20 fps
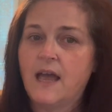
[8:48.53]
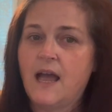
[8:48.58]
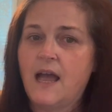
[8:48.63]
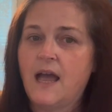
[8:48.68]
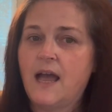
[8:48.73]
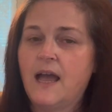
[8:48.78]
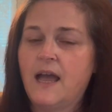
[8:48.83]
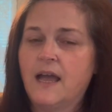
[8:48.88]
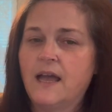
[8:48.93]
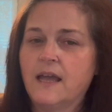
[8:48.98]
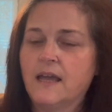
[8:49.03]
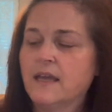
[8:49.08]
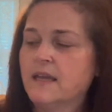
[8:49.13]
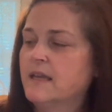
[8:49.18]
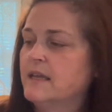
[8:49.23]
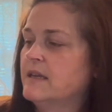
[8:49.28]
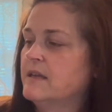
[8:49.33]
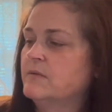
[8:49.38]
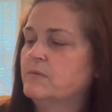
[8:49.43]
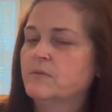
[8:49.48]

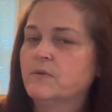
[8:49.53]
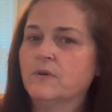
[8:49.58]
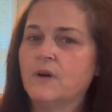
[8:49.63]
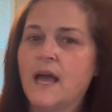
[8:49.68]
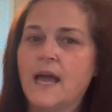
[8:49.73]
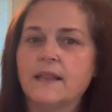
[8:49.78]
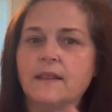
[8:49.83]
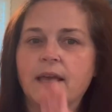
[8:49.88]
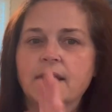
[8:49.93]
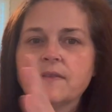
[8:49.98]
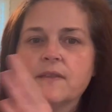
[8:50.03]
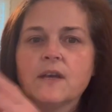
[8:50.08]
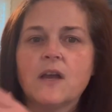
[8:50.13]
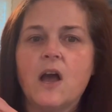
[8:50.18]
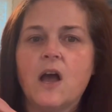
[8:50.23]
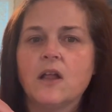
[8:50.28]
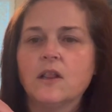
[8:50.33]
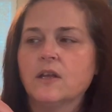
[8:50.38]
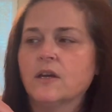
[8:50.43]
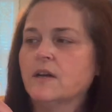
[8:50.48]
I like the
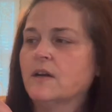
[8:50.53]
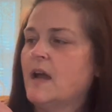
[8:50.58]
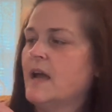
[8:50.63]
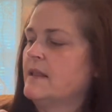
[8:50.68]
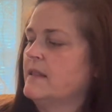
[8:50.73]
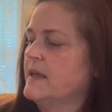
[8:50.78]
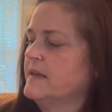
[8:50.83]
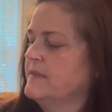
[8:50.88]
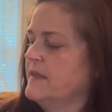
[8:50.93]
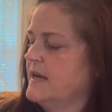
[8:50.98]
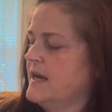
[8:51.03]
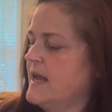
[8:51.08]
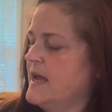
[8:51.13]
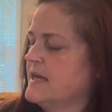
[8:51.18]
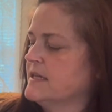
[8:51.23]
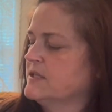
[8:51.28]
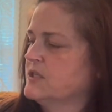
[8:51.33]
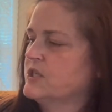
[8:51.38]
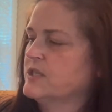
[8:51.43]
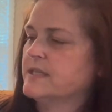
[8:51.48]
color. I like that it
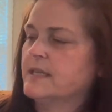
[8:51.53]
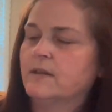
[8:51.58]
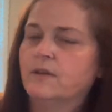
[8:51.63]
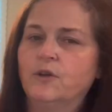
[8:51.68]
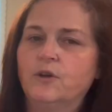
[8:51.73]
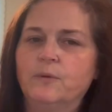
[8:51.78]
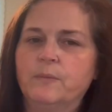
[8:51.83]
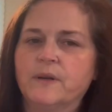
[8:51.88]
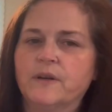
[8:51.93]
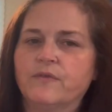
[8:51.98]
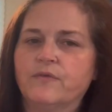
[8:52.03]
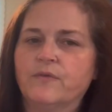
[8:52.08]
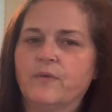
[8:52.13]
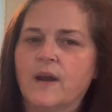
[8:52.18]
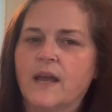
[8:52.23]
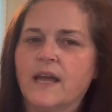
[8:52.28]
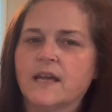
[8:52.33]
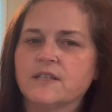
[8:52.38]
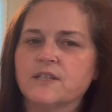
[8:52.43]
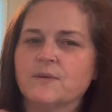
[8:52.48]
has just a little bit of
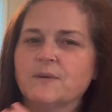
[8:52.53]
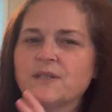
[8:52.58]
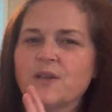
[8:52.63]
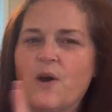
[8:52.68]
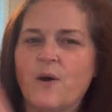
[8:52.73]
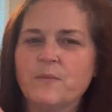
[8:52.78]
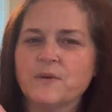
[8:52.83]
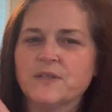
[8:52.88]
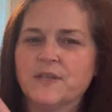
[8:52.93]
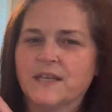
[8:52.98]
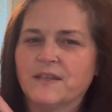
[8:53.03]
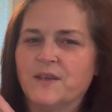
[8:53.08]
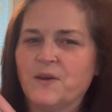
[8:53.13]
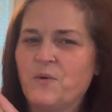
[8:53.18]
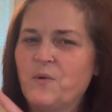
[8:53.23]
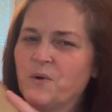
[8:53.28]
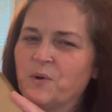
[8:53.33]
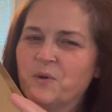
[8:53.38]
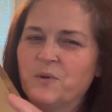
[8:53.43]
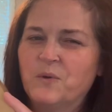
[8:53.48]
red. So it's almost like the
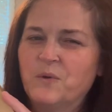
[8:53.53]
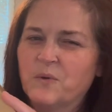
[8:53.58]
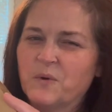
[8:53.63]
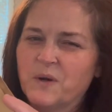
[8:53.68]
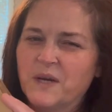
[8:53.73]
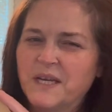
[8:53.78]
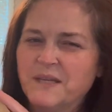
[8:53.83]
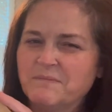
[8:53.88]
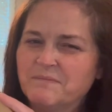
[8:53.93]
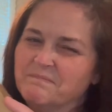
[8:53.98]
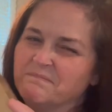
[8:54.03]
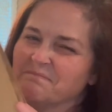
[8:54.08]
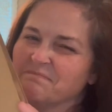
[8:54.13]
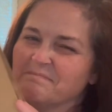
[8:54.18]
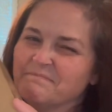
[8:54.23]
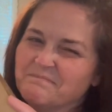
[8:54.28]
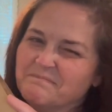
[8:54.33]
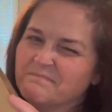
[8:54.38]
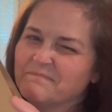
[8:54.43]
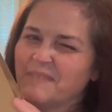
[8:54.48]
Old Glory
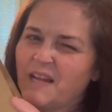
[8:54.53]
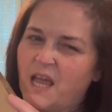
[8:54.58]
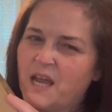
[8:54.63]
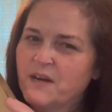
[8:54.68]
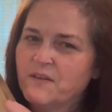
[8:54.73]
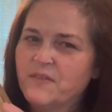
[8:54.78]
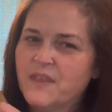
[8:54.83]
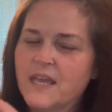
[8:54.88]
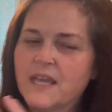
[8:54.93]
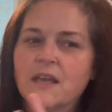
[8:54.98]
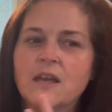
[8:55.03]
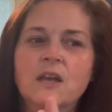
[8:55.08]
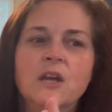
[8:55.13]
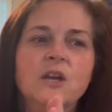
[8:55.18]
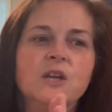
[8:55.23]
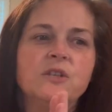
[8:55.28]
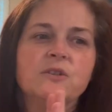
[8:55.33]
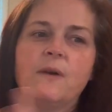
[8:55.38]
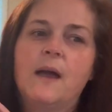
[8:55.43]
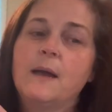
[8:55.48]
kind of thing.
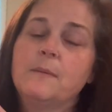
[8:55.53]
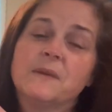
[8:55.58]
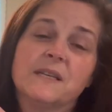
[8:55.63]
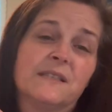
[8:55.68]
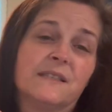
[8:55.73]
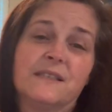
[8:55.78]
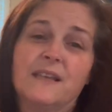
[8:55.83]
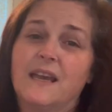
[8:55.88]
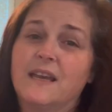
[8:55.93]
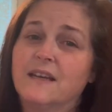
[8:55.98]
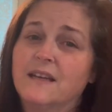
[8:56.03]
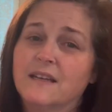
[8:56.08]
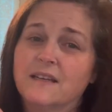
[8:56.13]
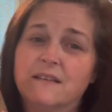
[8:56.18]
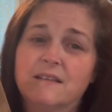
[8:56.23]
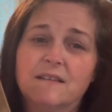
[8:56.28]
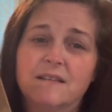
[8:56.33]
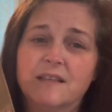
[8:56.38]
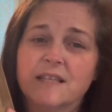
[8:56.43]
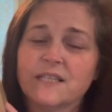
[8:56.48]
So I'm
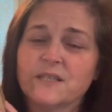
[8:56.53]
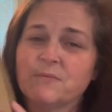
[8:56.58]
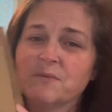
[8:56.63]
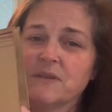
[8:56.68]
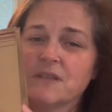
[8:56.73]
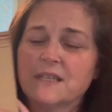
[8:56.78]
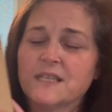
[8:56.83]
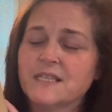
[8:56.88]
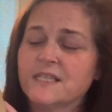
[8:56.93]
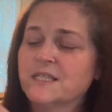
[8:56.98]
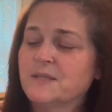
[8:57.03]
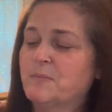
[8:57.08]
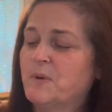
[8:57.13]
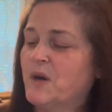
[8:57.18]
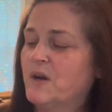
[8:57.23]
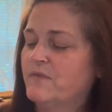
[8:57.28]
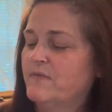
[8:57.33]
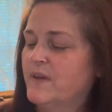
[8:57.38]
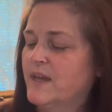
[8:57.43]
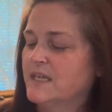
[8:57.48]
excited. This is
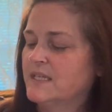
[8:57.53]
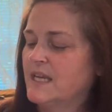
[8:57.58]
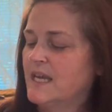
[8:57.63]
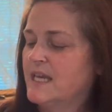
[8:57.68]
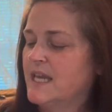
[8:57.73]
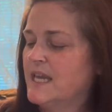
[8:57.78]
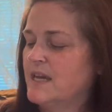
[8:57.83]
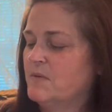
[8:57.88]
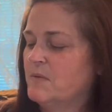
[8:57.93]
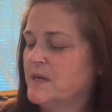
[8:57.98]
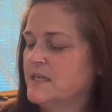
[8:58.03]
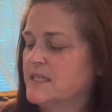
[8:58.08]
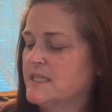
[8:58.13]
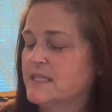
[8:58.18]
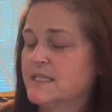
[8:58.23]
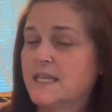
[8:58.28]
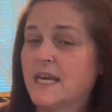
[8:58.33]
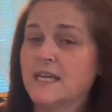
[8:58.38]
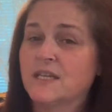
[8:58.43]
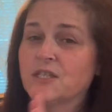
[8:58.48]
perfect. I can't wait to
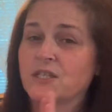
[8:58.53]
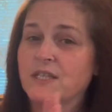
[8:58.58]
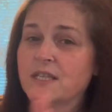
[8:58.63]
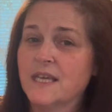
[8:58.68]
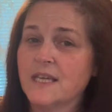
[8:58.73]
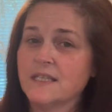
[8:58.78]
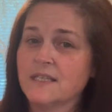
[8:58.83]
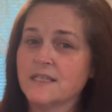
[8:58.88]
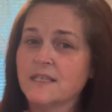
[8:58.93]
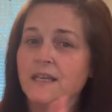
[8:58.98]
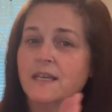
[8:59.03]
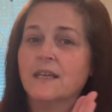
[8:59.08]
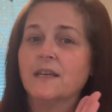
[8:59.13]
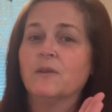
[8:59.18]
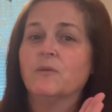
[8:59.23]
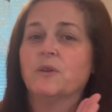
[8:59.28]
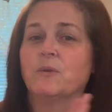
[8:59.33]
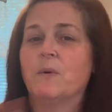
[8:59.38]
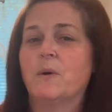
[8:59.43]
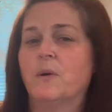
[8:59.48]
stage this
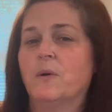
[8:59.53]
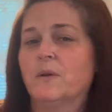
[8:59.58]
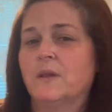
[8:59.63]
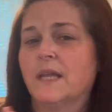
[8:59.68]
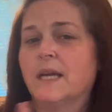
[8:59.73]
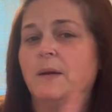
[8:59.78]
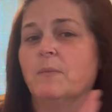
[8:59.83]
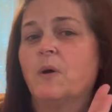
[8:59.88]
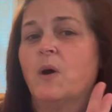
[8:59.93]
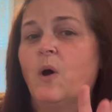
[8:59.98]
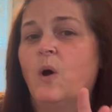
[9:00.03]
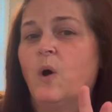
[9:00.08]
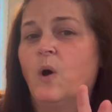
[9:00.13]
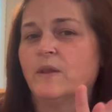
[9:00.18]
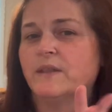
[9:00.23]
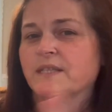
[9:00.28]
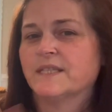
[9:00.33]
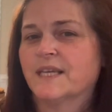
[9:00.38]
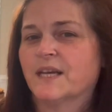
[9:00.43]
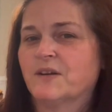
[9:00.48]
with my oil lamp
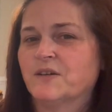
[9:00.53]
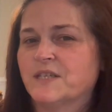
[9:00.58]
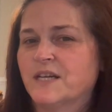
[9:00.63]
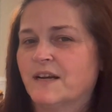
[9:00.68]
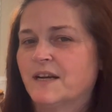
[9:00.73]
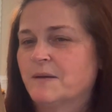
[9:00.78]
on the secretary.